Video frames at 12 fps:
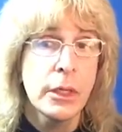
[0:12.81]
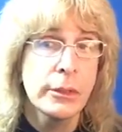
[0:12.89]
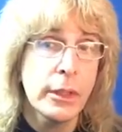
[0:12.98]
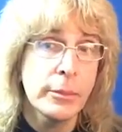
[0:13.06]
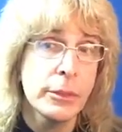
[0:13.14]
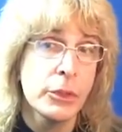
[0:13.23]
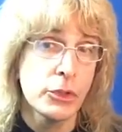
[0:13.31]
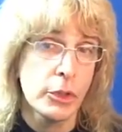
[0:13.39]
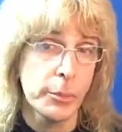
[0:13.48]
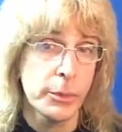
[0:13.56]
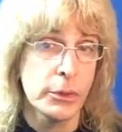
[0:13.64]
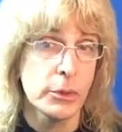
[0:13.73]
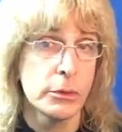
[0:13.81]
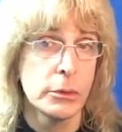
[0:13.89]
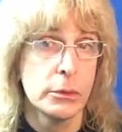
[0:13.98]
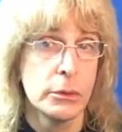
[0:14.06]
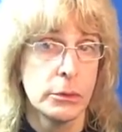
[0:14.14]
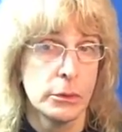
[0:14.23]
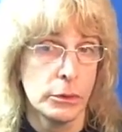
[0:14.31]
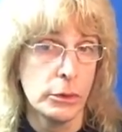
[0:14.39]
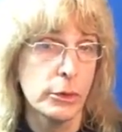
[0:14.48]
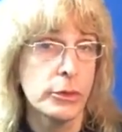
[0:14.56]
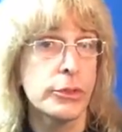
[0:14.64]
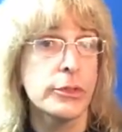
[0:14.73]
and that means helping
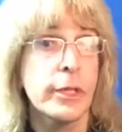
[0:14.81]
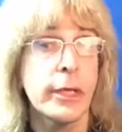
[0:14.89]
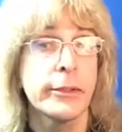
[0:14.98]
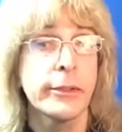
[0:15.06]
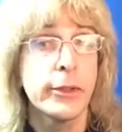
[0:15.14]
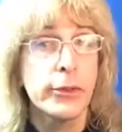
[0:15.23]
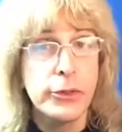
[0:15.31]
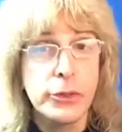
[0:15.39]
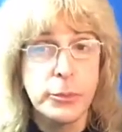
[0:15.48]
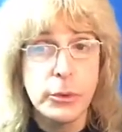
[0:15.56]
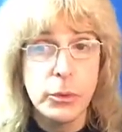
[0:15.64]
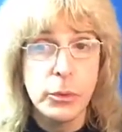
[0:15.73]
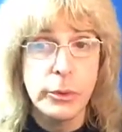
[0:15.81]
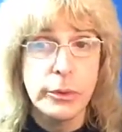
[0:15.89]
you understand the gospel,